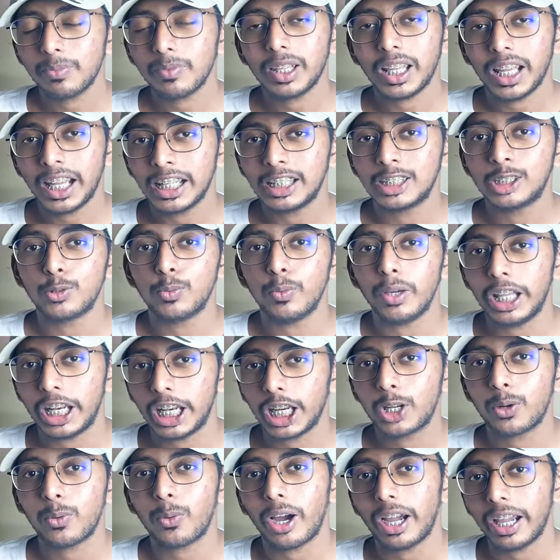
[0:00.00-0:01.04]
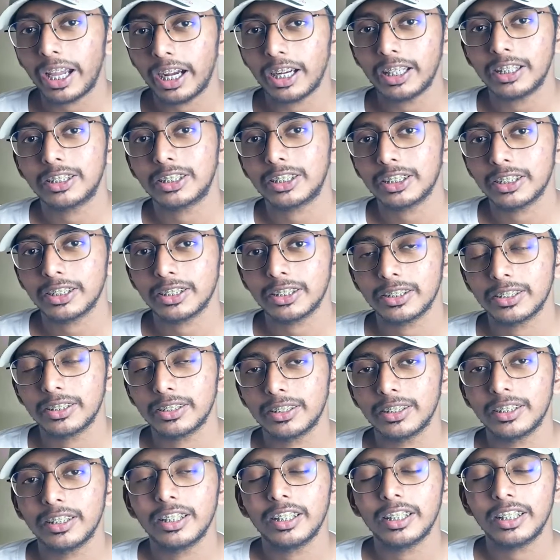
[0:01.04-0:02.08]
It's very quiet.
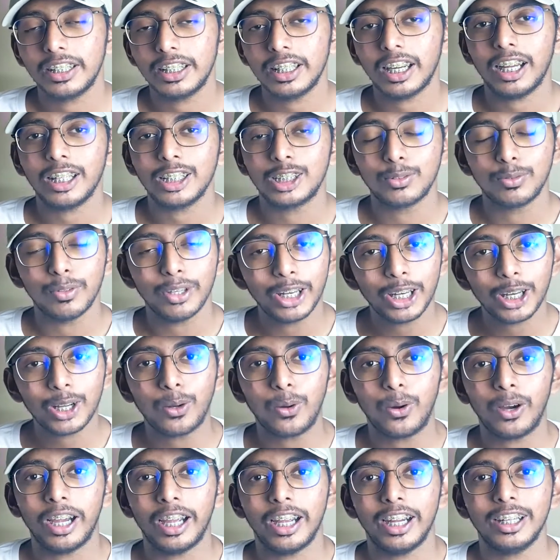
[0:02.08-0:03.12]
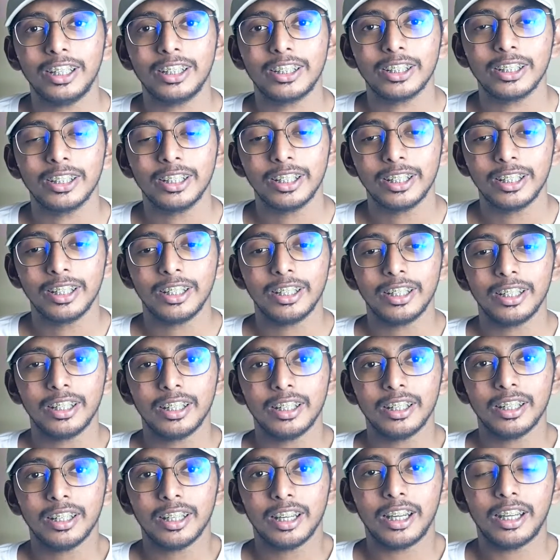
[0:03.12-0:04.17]
Yeah, it's very quiet.
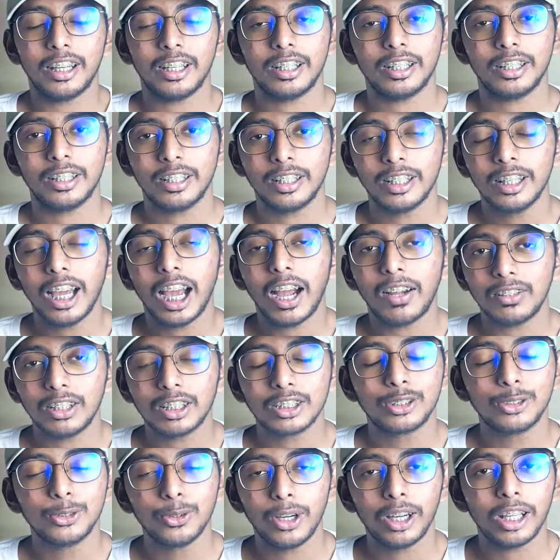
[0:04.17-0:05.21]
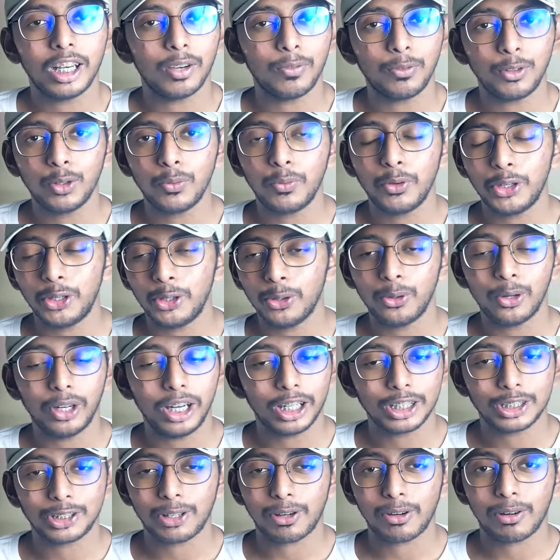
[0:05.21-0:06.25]
I'll just do a review video
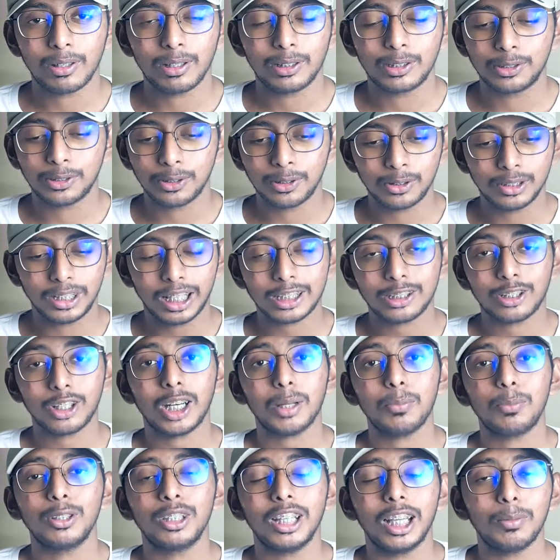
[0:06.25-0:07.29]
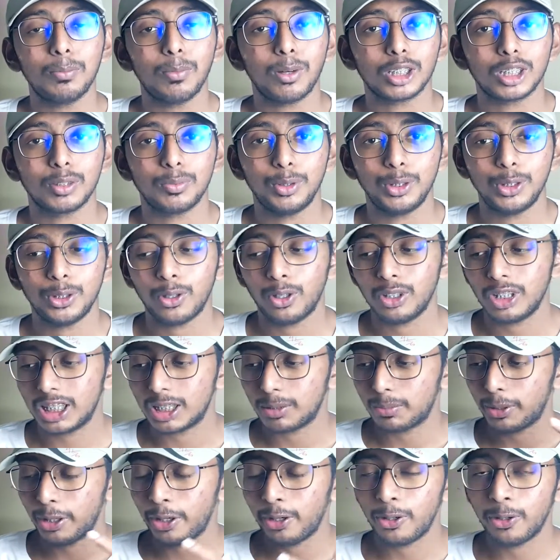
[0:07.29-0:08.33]
later on. So that's all about the unboxing video on
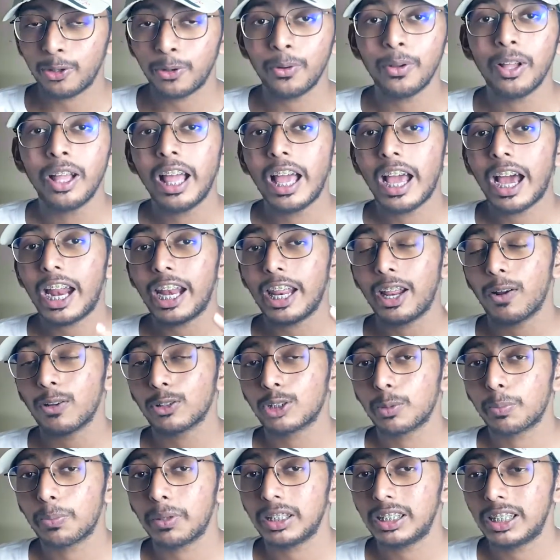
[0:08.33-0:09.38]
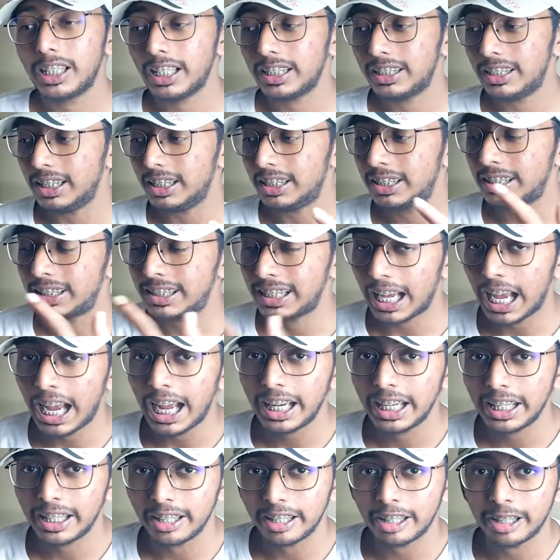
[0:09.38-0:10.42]
this Maono. And I also purchased this
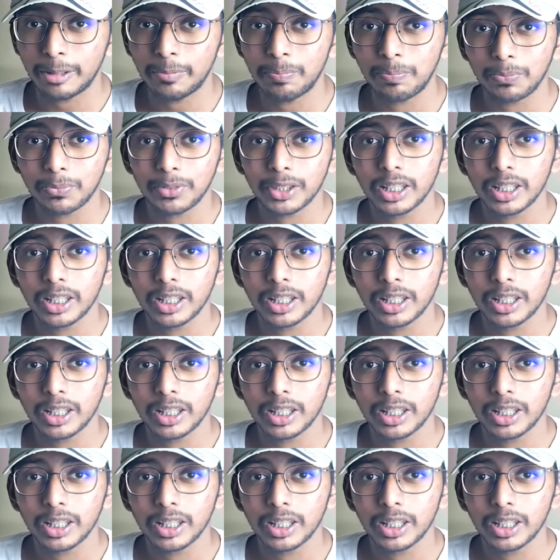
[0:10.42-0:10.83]
stand here.